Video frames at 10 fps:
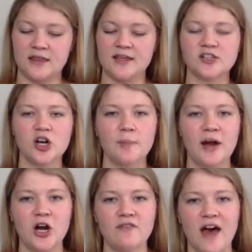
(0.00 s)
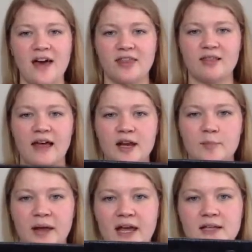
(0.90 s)
These are a pair of
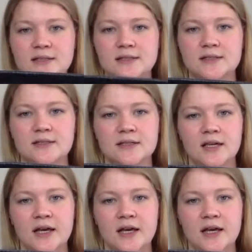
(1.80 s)
Athleta pants,